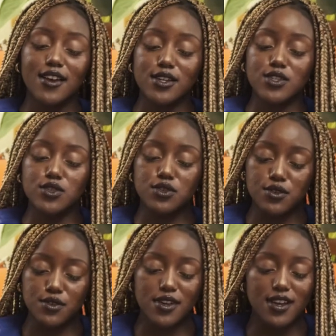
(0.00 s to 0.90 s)

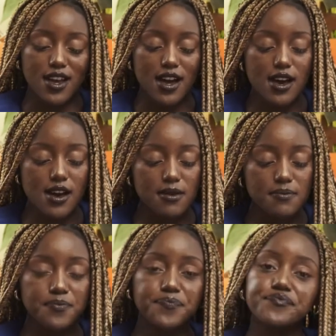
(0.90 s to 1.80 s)
Shoot.
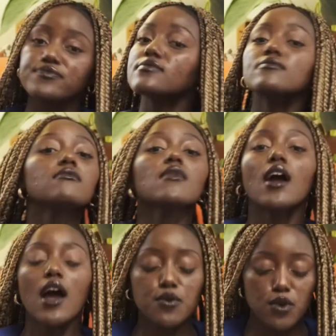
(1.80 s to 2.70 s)

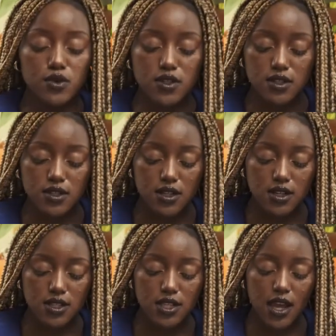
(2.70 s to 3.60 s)
I wrote this in
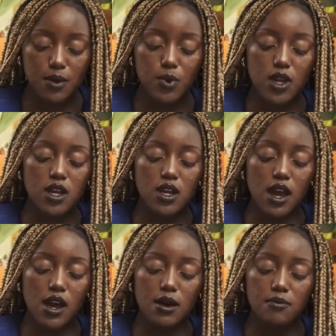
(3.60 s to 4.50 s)
a time where
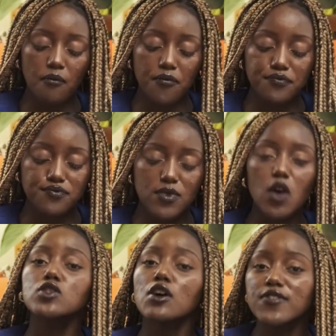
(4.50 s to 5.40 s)
I
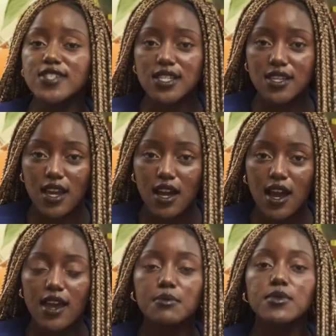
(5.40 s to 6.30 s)
was obviously young.
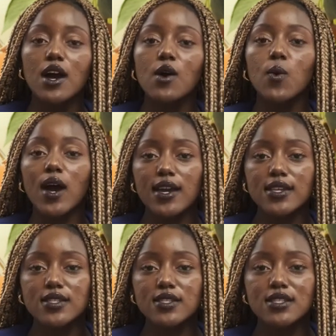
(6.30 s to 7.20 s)
I am now
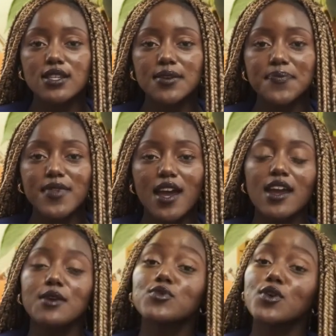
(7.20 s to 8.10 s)
wise. I
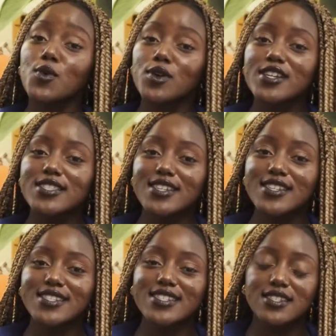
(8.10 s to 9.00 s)
am recording
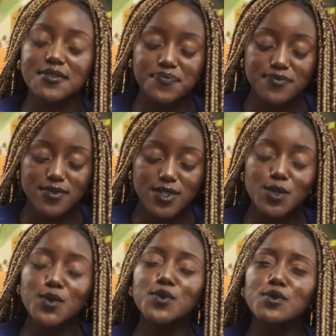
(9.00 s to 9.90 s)
this
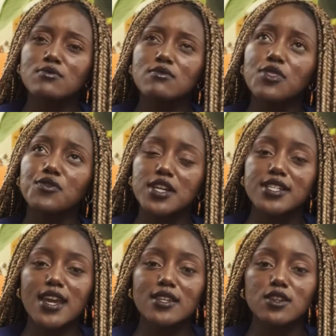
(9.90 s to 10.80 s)
3
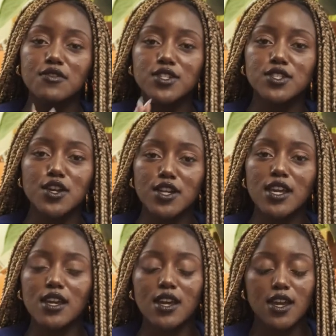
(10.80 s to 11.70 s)
days after
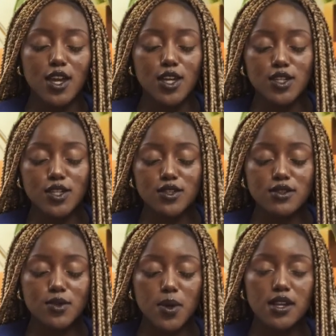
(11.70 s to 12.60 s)
turning
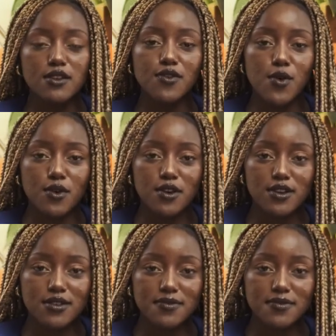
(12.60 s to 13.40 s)
24.